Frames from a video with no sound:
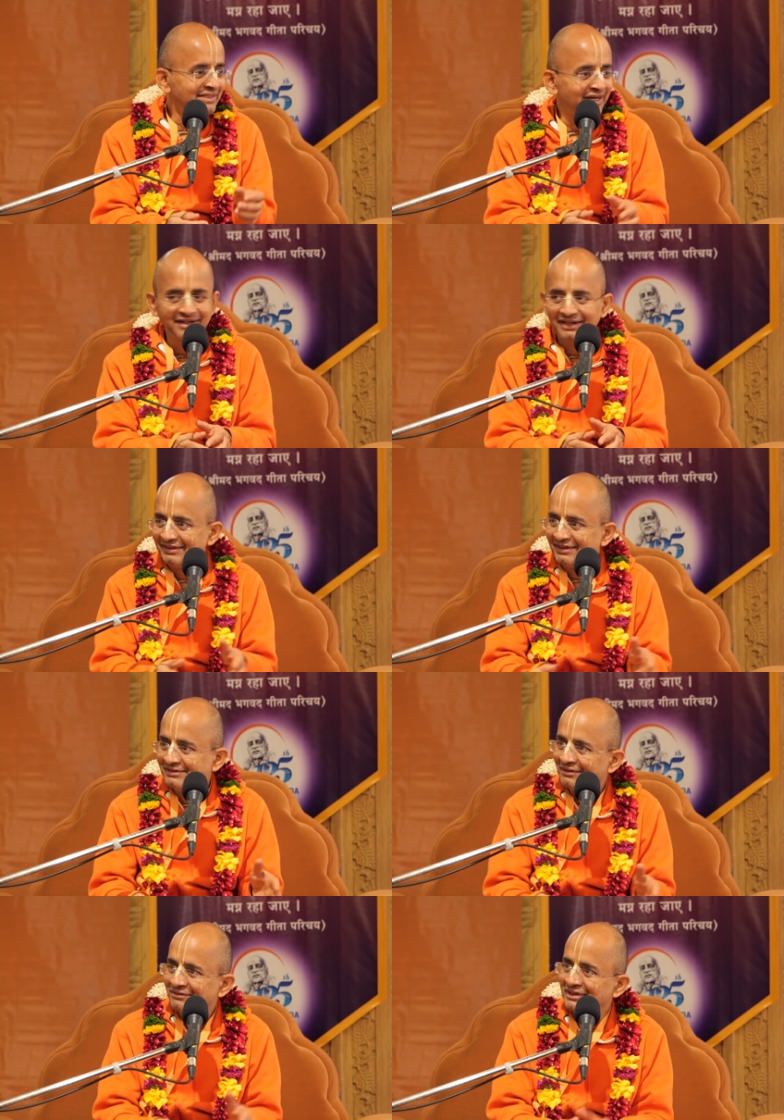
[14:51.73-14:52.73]
He started reading
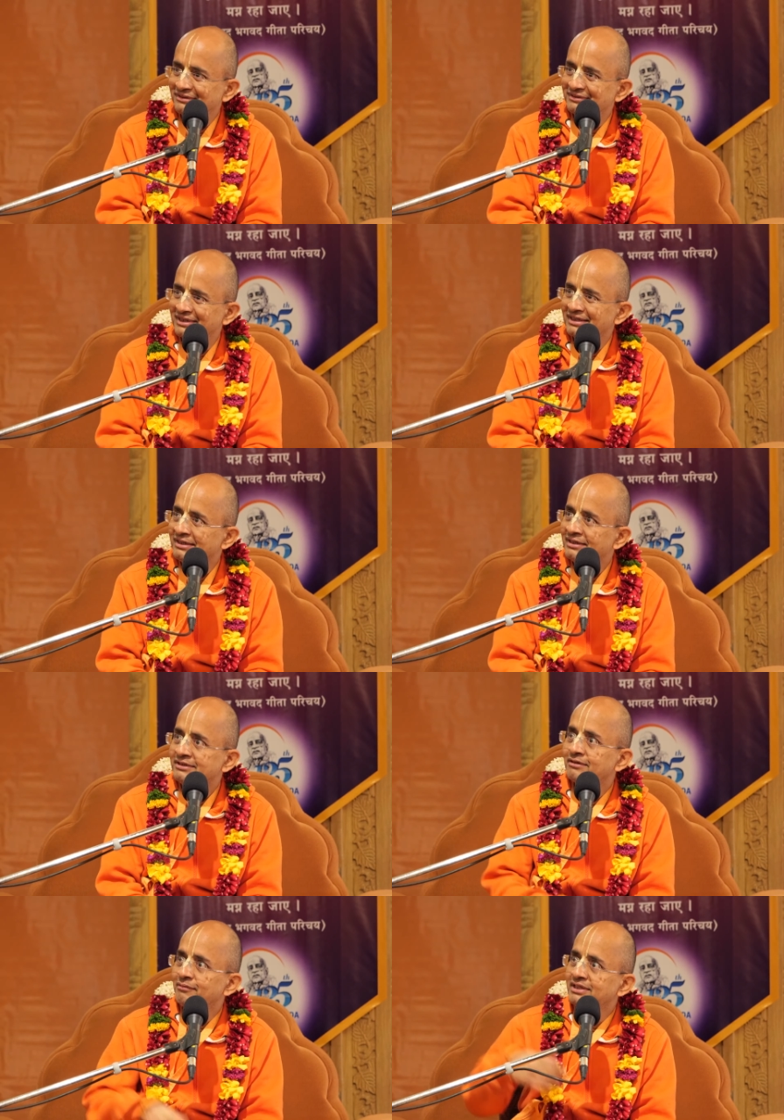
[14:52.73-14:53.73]
Teachings of Queen Kunti.
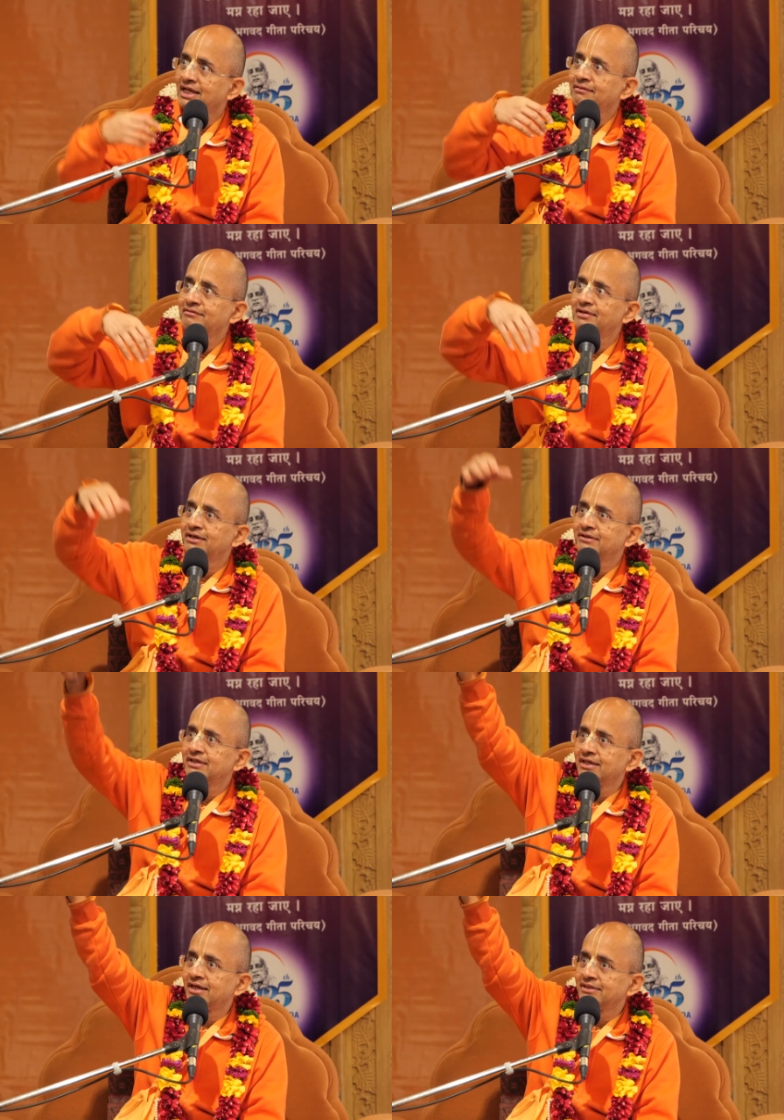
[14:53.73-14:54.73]
So by the time I went to
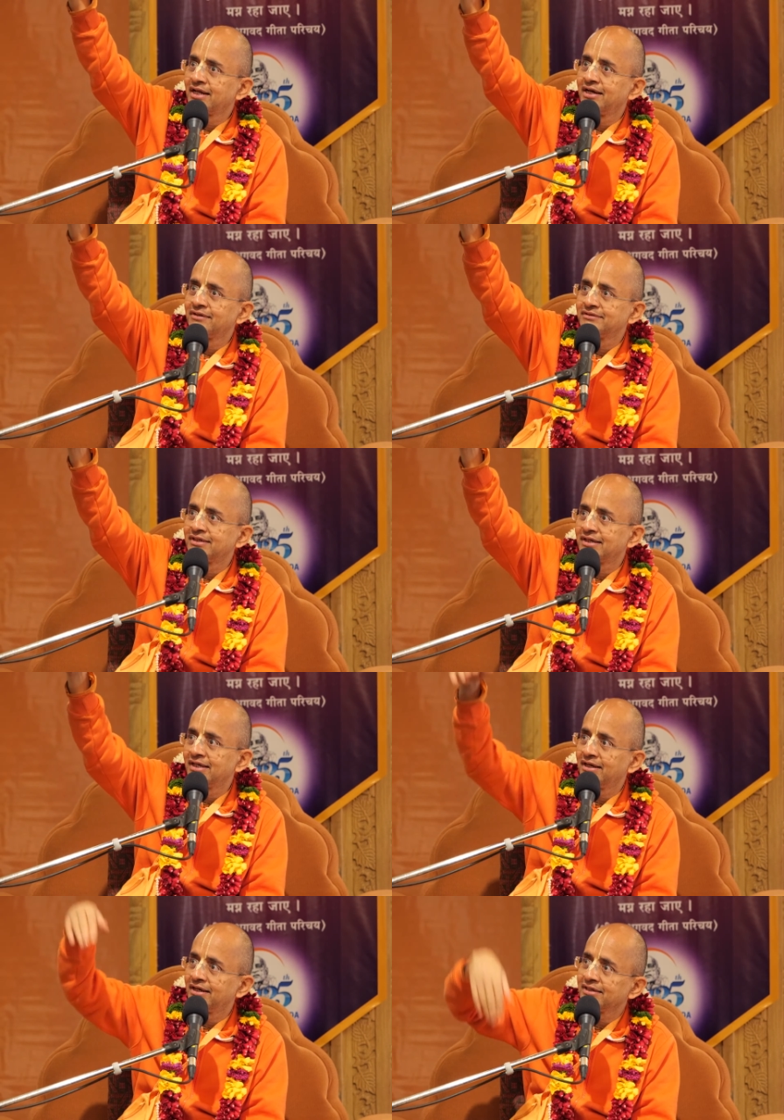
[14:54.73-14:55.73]
the other end of the
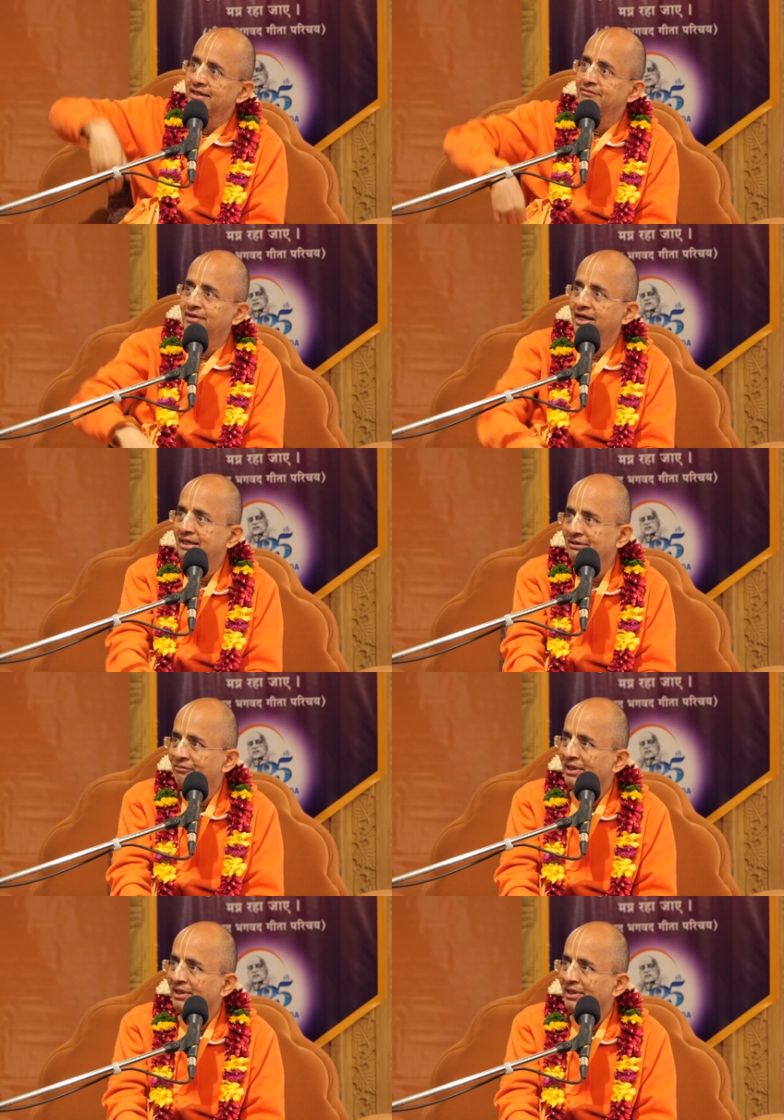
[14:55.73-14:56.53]
train and I came back,